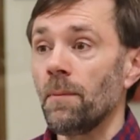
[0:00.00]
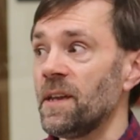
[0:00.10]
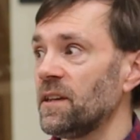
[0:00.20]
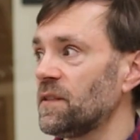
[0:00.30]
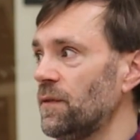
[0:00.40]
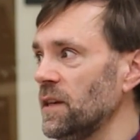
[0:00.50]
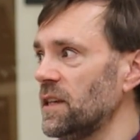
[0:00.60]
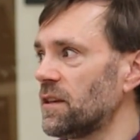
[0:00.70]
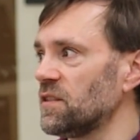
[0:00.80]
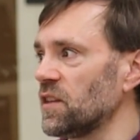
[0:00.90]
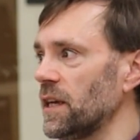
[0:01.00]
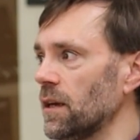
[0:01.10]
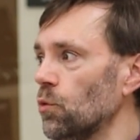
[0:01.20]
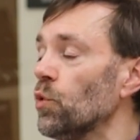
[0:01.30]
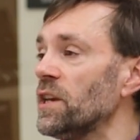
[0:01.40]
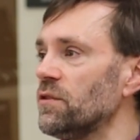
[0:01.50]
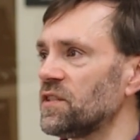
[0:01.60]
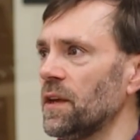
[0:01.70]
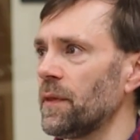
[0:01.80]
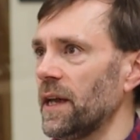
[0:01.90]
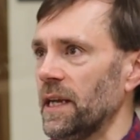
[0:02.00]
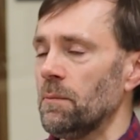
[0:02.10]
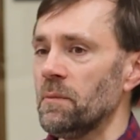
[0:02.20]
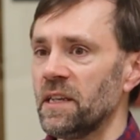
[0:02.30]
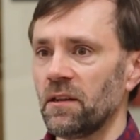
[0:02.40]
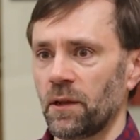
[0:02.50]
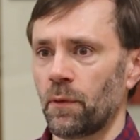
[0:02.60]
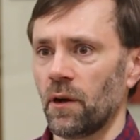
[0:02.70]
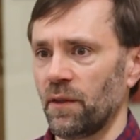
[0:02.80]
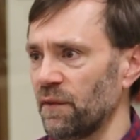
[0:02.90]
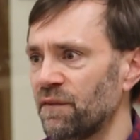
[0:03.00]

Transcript: I mean, it's funny because like when you said that, I immediately thought of the